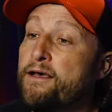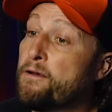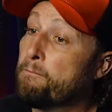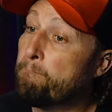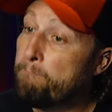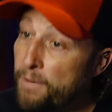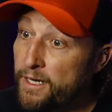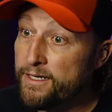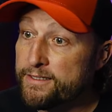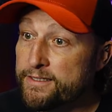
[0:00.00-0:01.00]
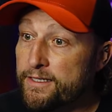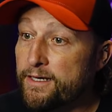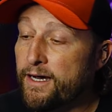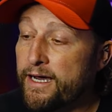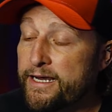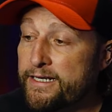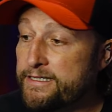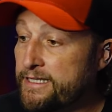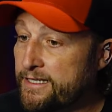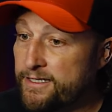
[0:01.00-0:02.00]
but I
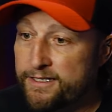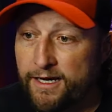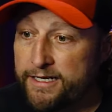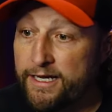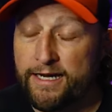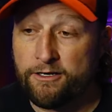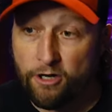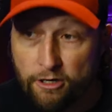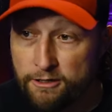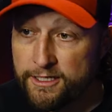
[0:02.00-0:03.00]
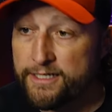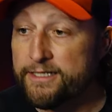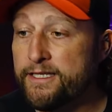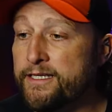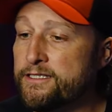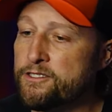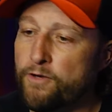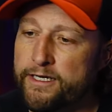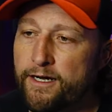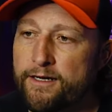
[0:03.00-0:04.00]
hadn't heard anything. So I
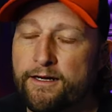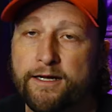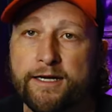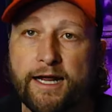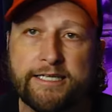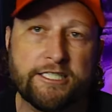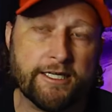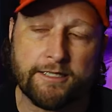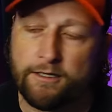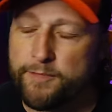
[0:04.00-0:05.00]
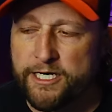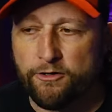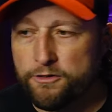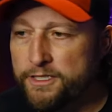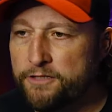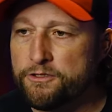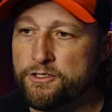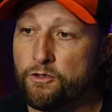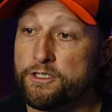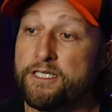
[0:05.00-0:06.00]
got on, I checked all my news
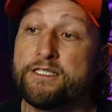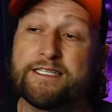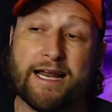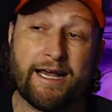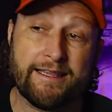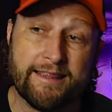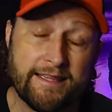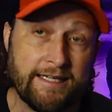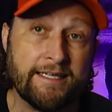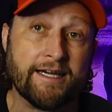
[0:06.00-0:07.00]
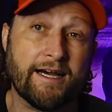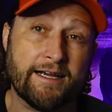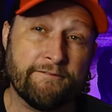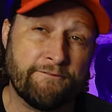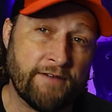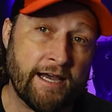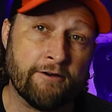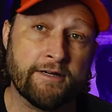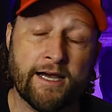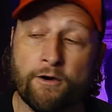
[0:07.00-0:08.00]
sources, and I think I have
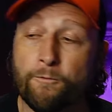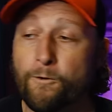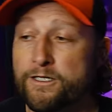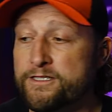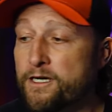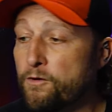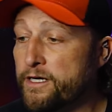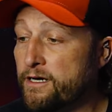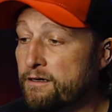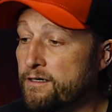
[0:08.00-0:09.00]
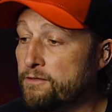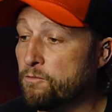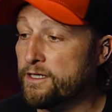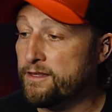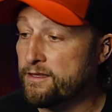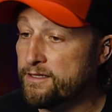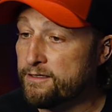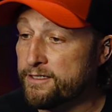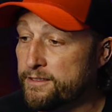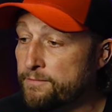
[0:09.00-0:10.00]
found out what's going on with
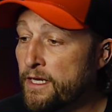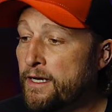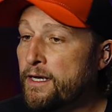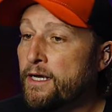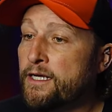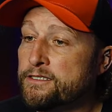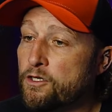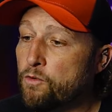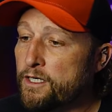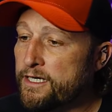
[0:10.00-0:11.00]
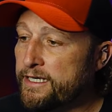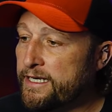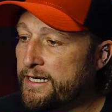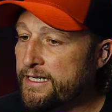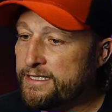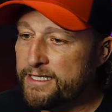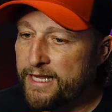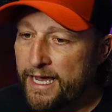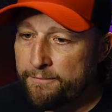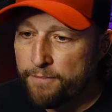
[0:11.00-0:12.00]
Ethereum. So we're going to get into
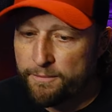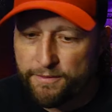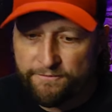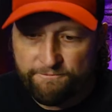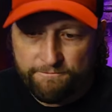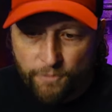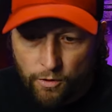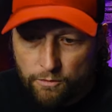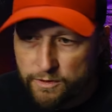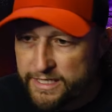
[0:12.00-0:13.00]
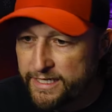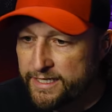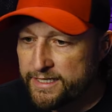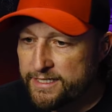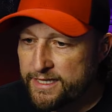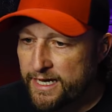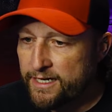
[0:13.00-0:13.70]
that. But before we get into that, I